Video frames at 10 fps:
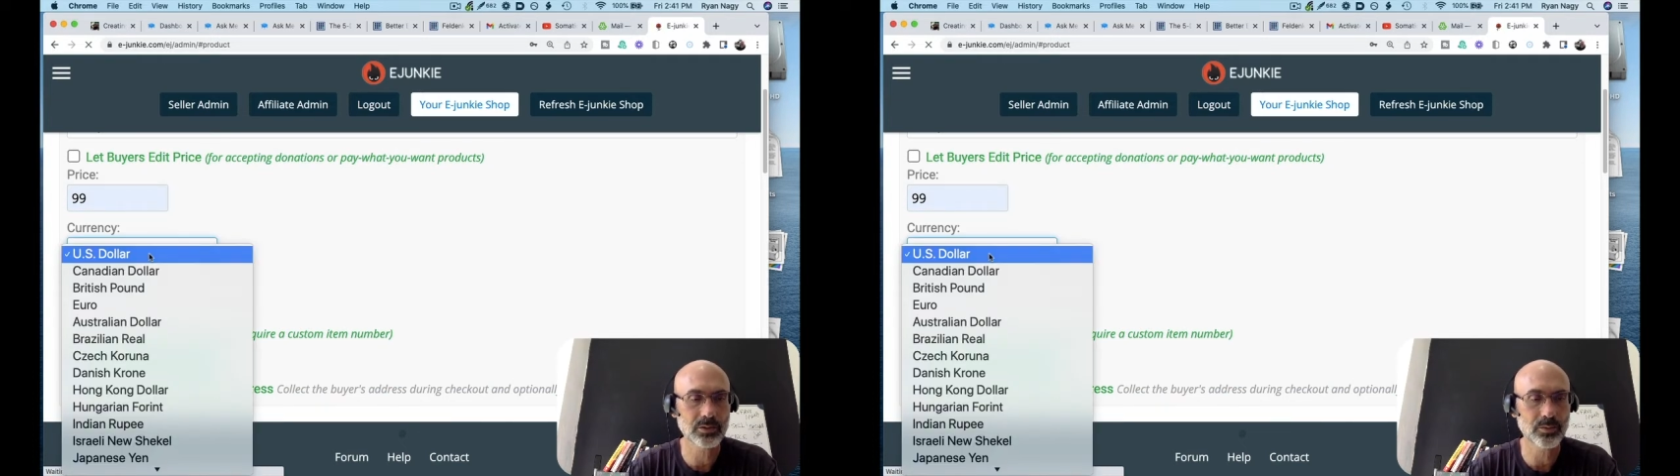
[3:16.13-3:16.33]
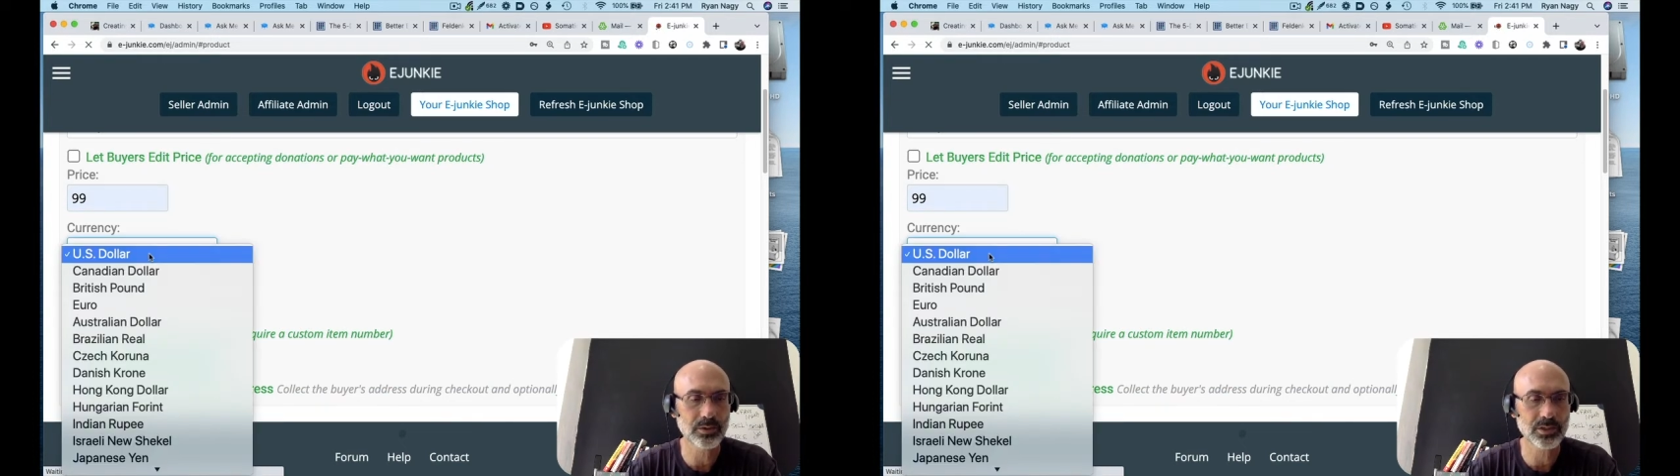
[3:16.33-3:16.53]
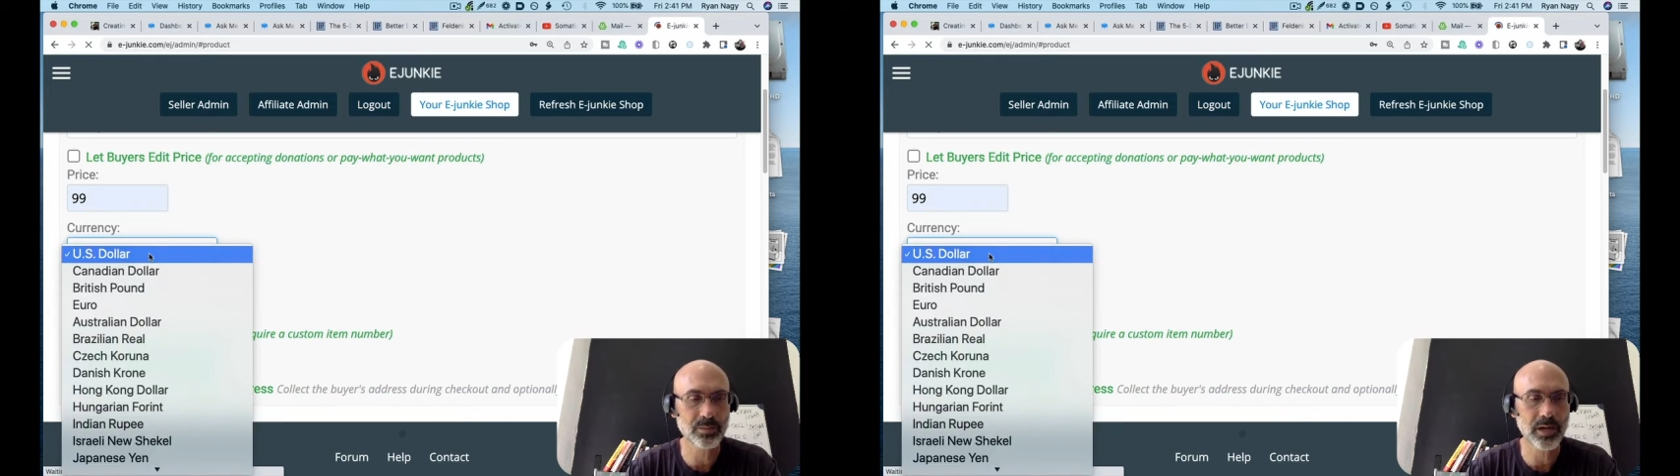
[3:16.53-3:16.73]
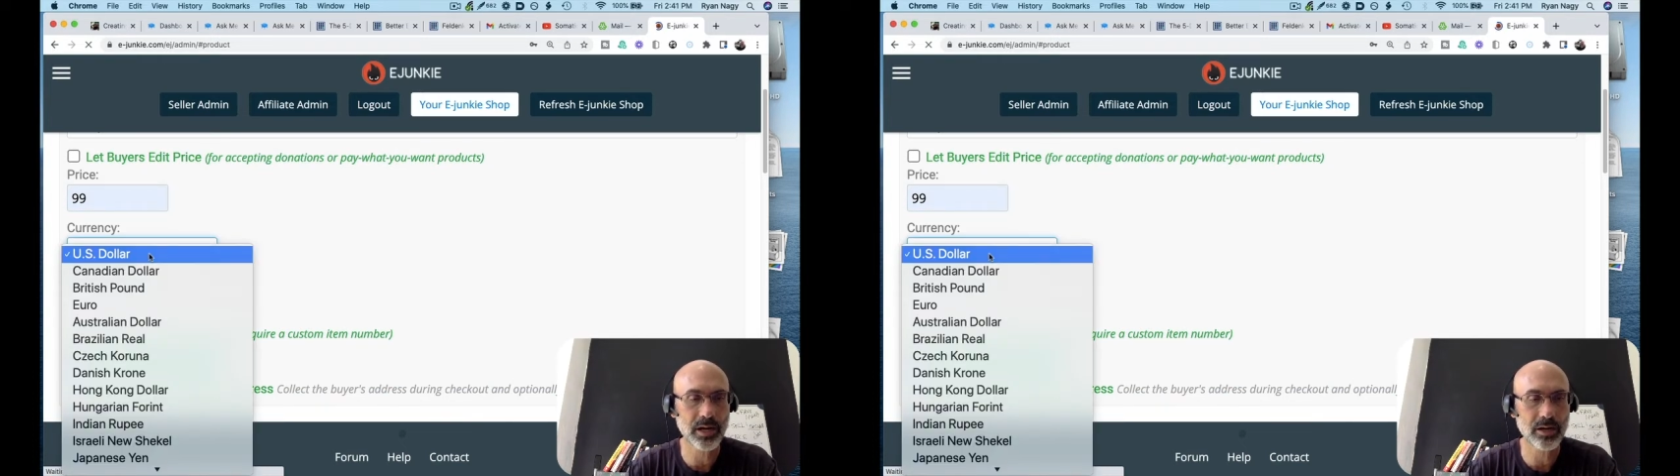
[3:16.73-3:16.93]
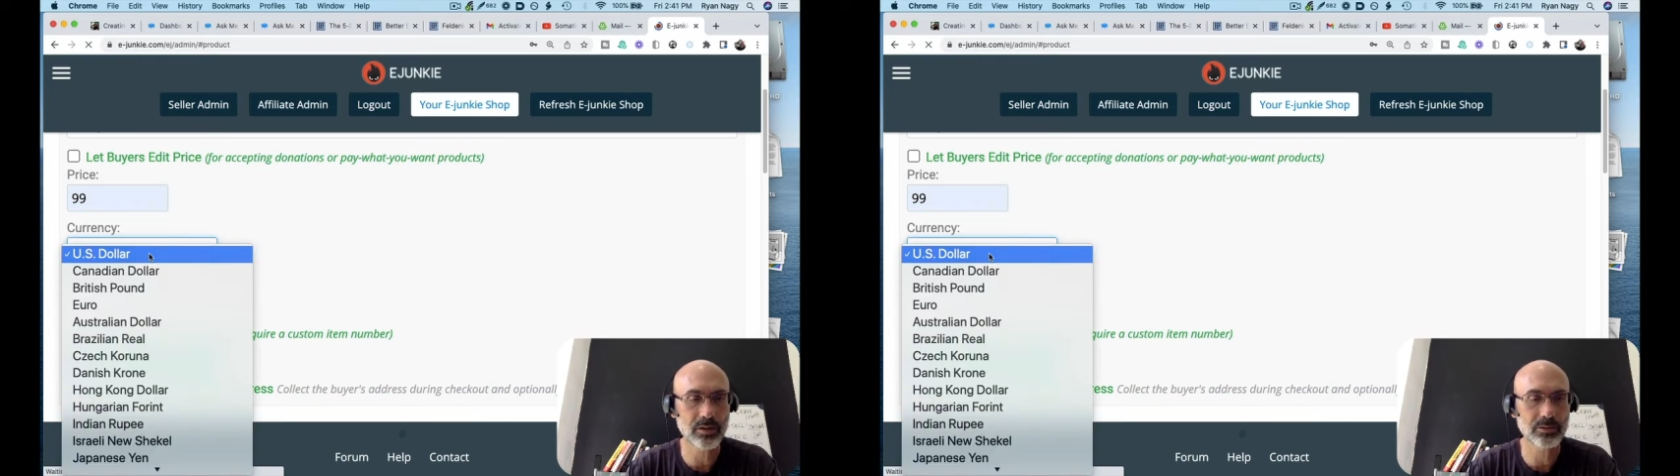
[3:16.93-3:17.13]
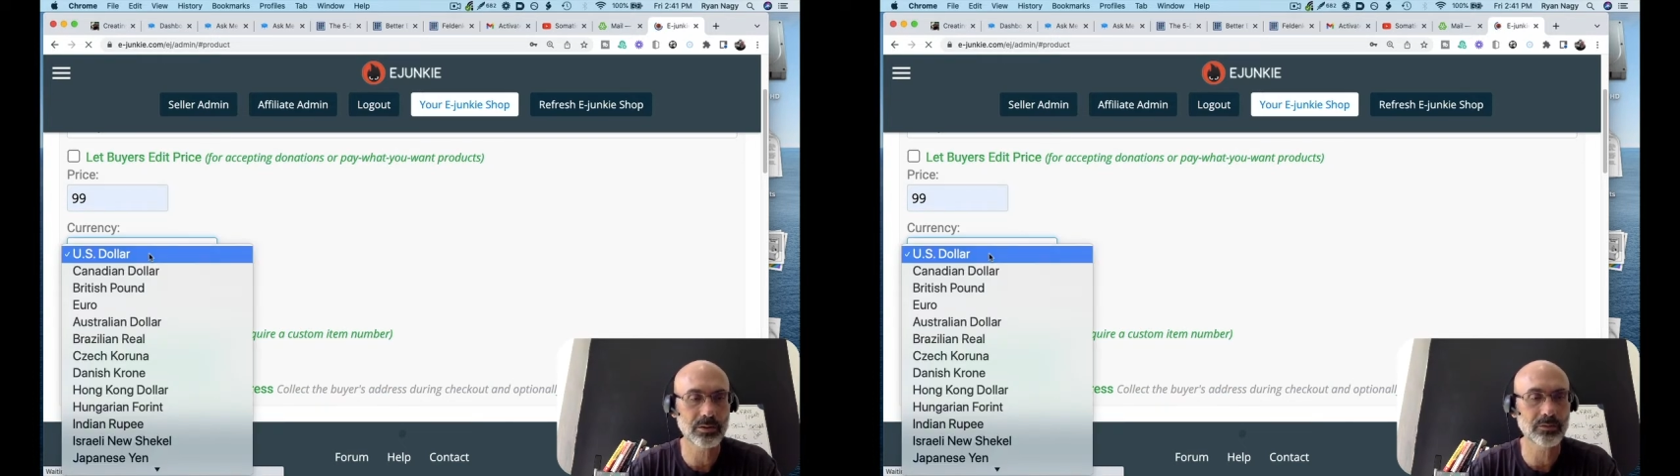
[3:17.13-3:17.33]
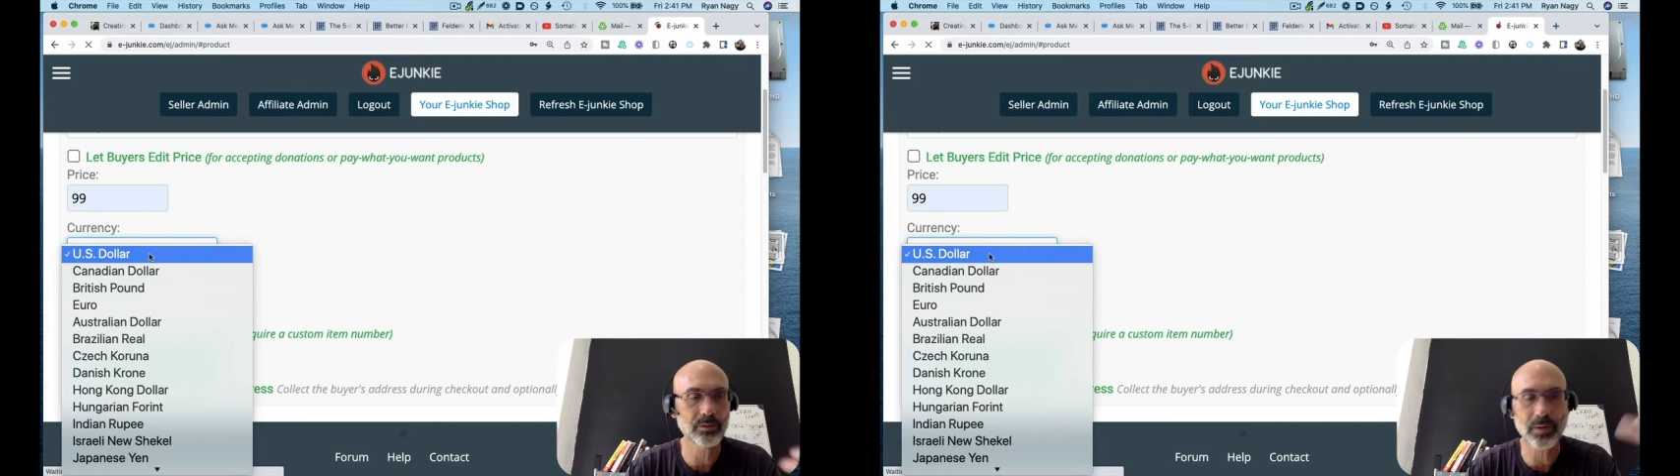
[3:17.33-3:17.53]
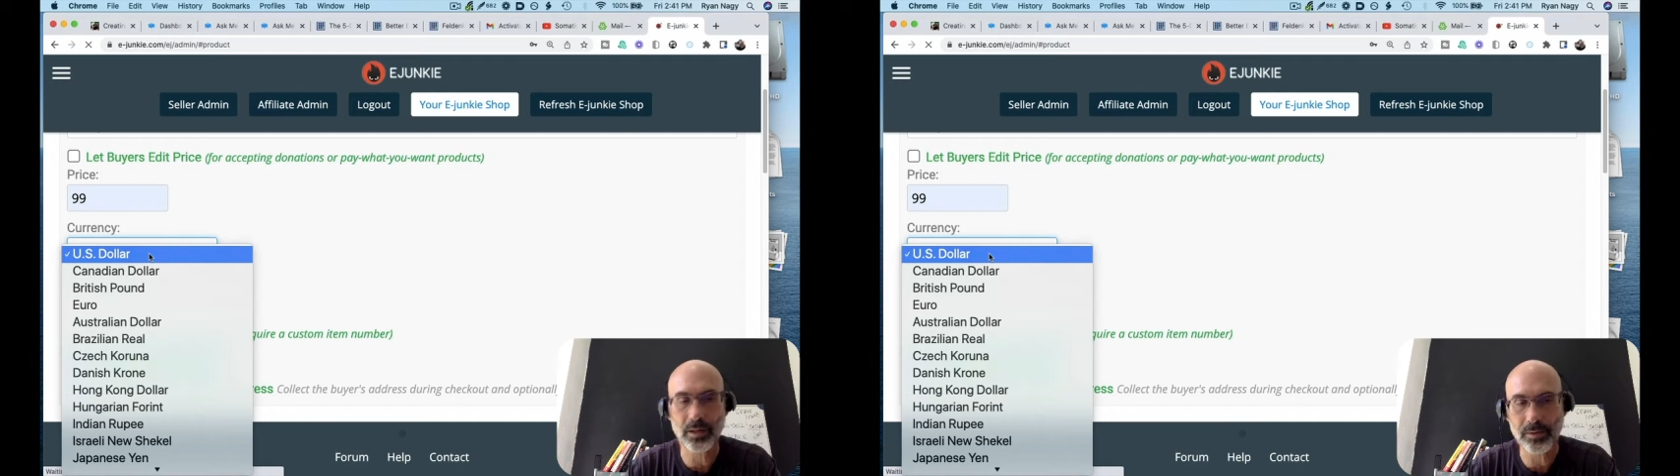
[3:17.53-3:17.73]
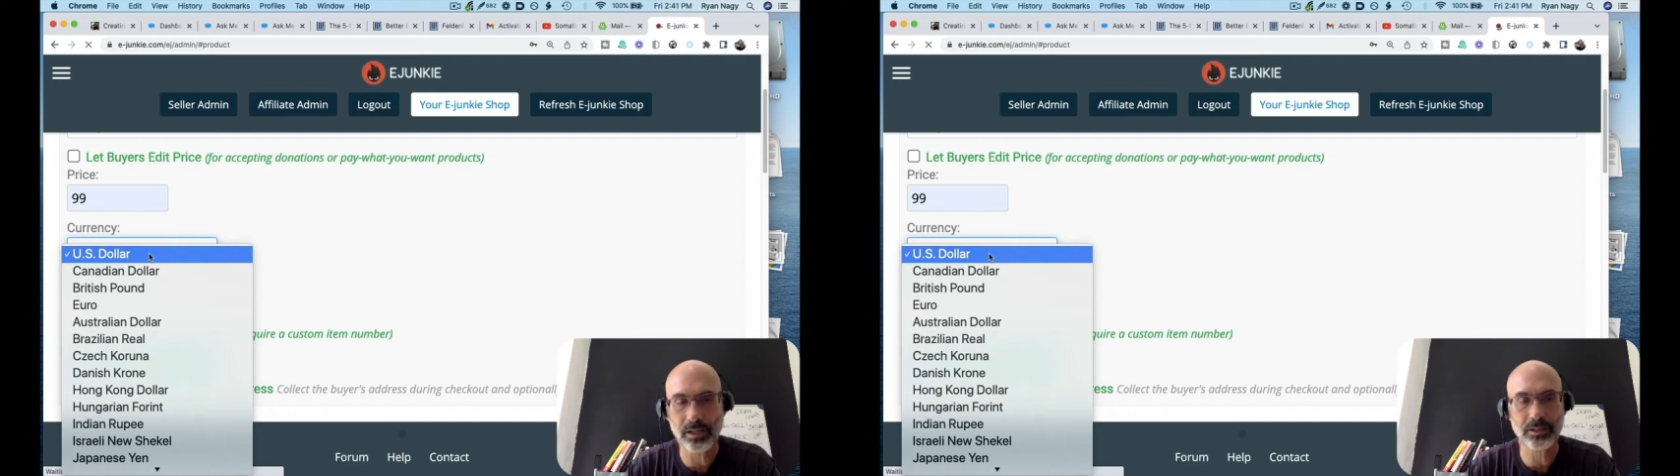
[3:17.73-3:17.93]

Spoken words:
British pound, if your PayPal